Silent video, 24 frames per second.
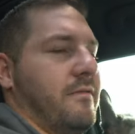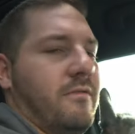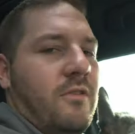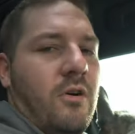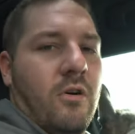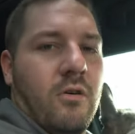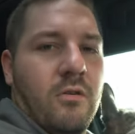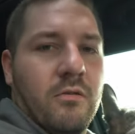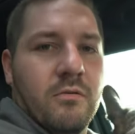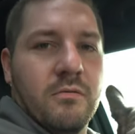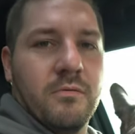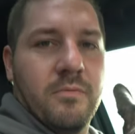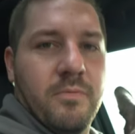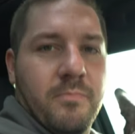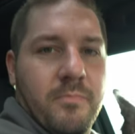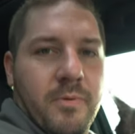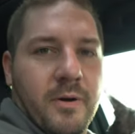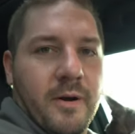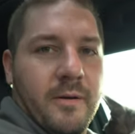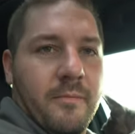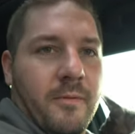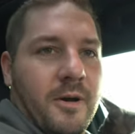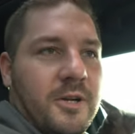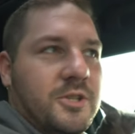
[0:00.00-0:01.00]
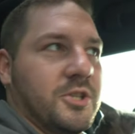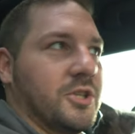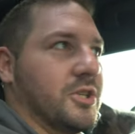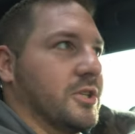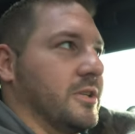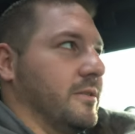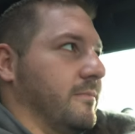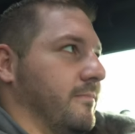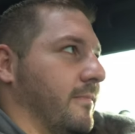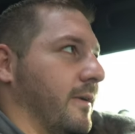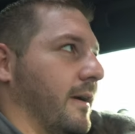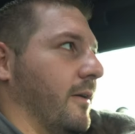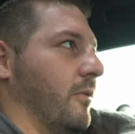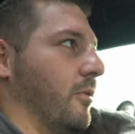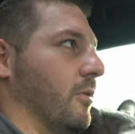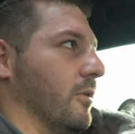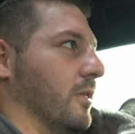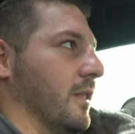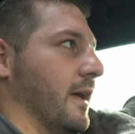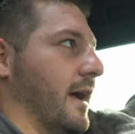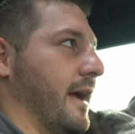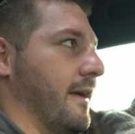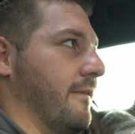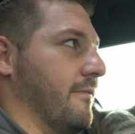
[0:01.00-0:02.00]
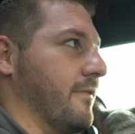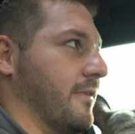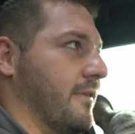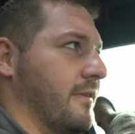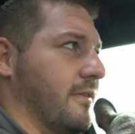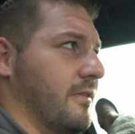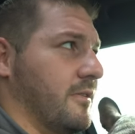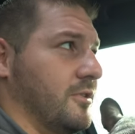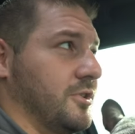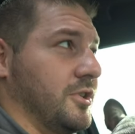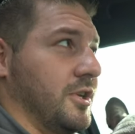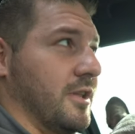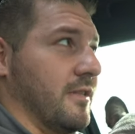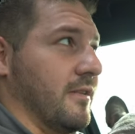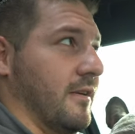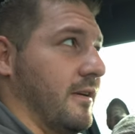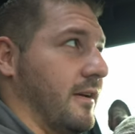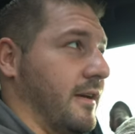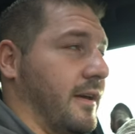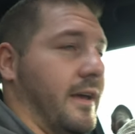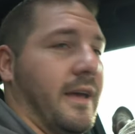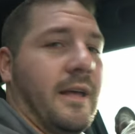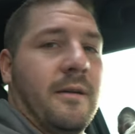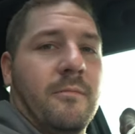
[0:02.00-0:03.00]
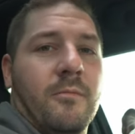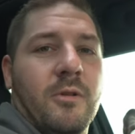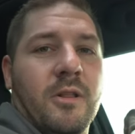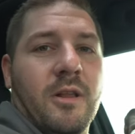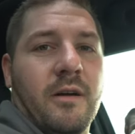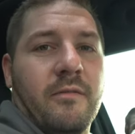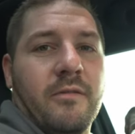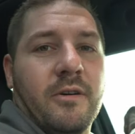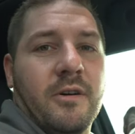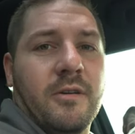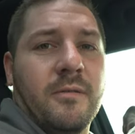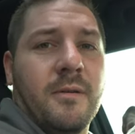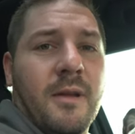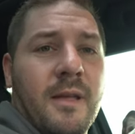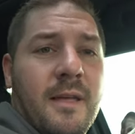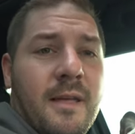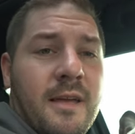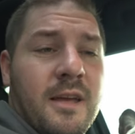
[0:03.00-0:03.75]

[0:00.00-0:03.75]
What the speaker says: I've known pretty much my whole life. She's an animal lover.